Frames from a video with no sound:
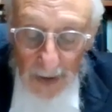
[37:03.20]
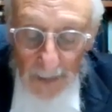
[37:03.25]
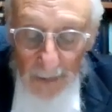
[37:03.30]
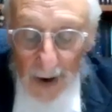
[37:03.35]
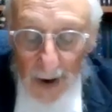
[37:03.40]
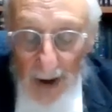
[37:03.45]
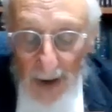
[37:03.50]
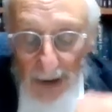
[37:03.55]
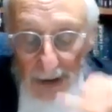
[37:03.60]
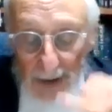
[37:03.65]

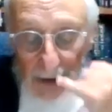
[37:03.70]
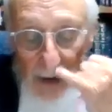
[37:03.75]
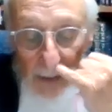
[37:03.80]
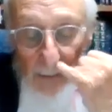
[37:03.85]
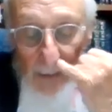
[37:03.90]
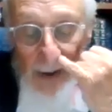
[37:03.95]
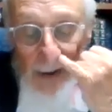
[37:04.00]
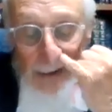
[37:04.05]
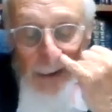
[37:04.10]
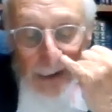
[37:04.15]

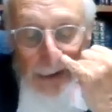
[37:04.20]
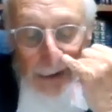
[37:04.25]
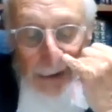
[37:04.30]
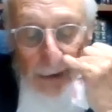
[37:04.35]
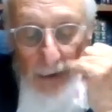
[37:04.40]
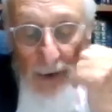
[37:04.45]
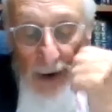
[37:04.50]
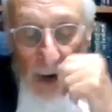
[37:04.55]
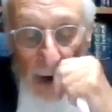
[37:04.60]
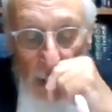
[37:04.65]

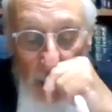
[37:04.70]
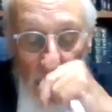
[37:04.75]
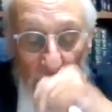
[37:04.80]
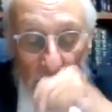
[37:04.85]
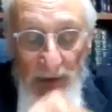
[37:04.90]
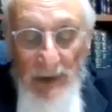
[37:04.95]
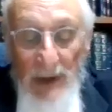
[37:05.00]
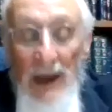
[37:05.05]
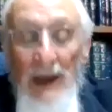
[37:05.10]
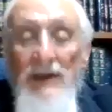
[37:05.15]
shemalenu, who
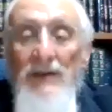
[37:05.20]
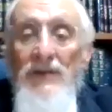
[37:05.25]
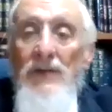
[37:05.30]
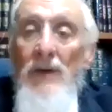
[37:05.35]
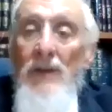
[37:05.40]
takes